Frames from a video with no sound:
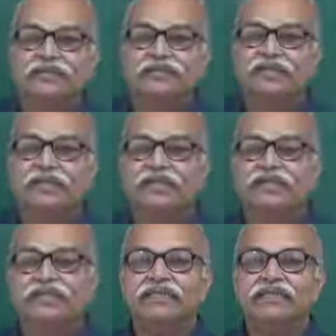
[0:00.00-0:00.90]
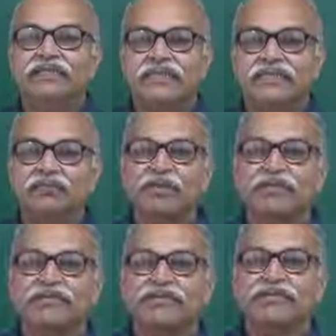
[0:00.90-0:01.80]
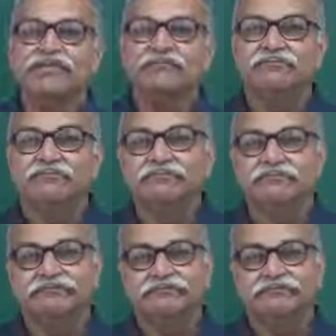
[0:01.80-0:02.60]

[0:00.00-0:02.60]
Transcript: So in the decimal system,